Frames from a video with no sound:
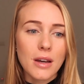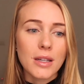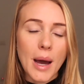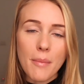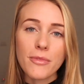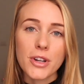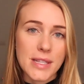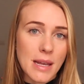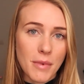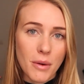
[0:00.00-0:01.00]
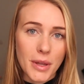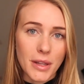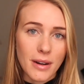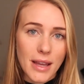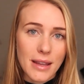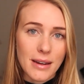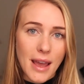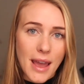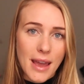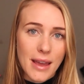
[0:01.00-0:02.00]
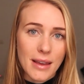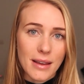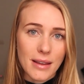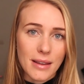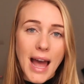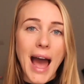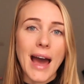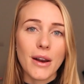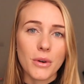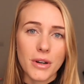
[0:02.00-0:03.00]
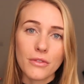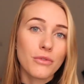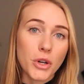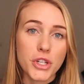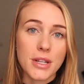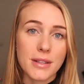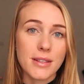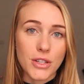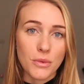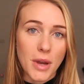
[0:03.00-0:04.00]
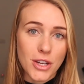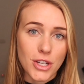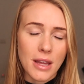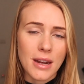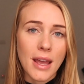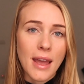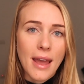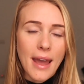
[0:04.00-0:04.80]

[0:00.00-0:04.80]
comfort someone when they're in a sad or an unfortunate situation.